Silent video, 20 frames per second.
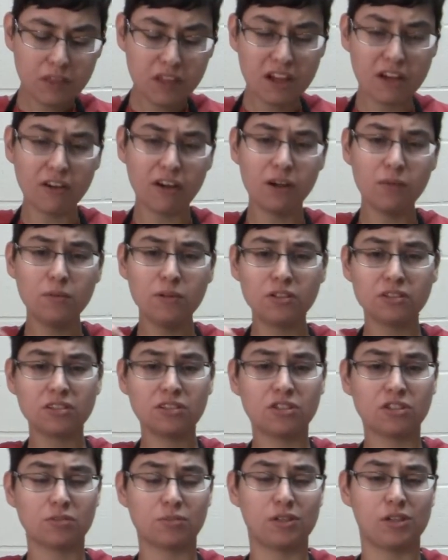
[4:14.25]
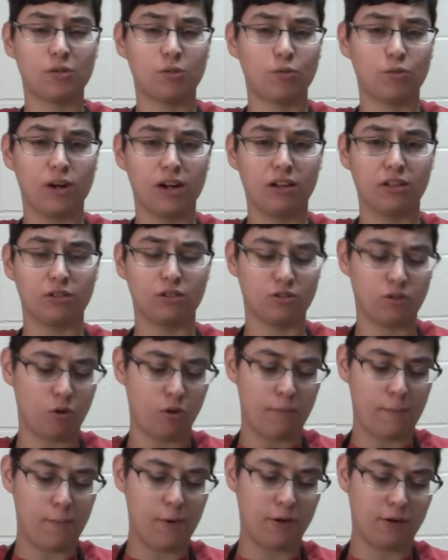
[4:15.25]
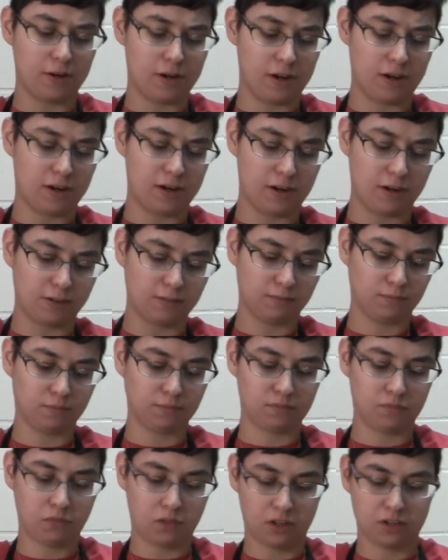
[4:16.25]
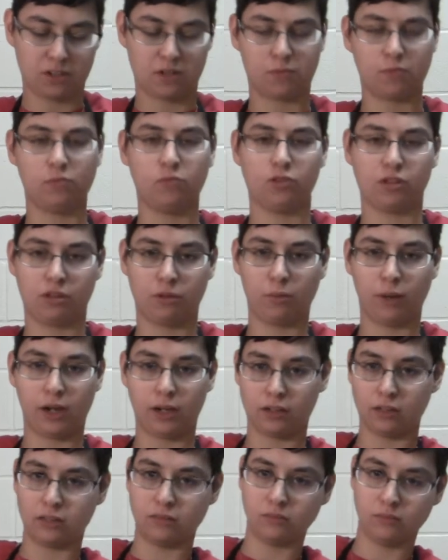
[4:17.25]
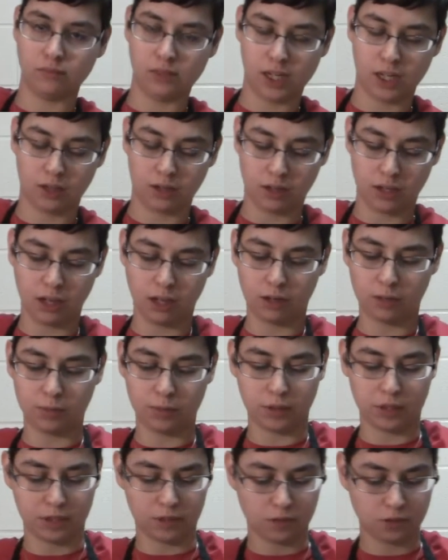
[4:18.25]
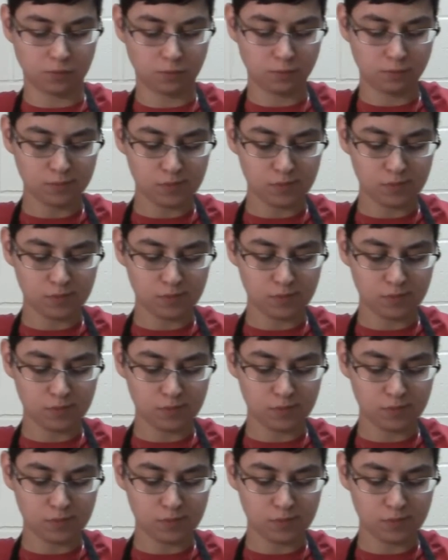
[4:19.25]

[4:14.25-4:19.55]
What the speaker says: Now, I basically just made a regular old poutine here, except with the bacon and the jalapenos.